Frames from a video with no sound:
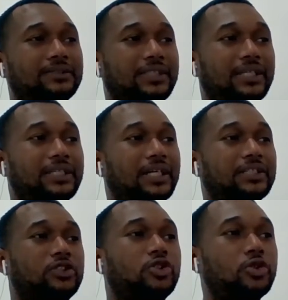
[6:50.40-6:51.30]

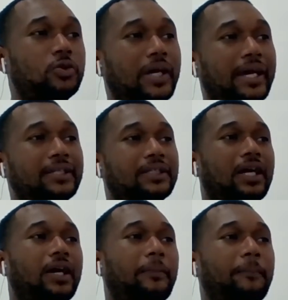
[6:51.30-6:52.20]
DHIS2, and
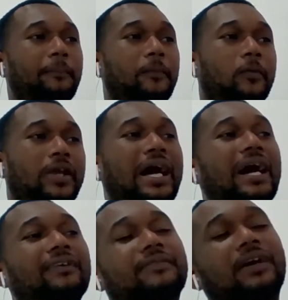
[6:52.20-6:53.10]
we
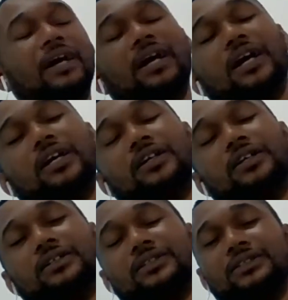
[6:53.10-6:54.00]
have
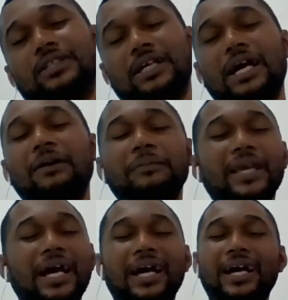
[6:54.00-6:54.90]
the
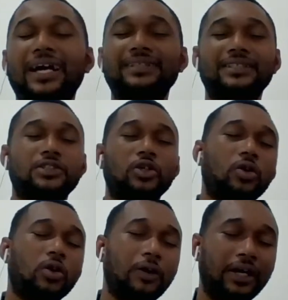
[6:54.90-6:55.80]
Gambia, the
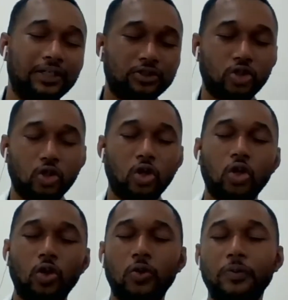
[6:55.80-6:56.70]

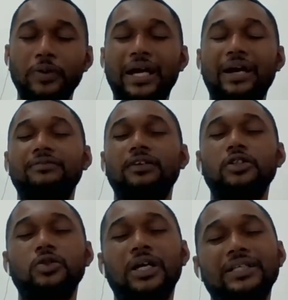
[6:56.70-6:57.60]
Togo, we have
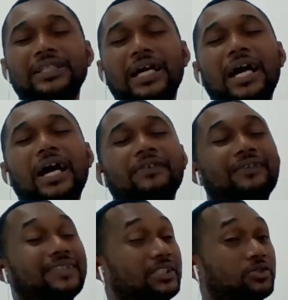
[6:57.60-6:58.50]
Uganda, we
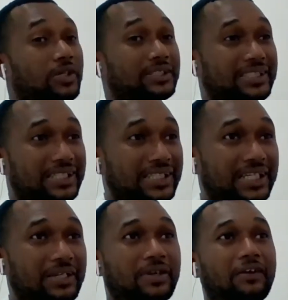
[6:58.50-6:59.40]
have
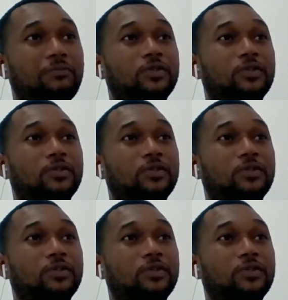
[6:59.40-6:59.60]
Eswatini, we have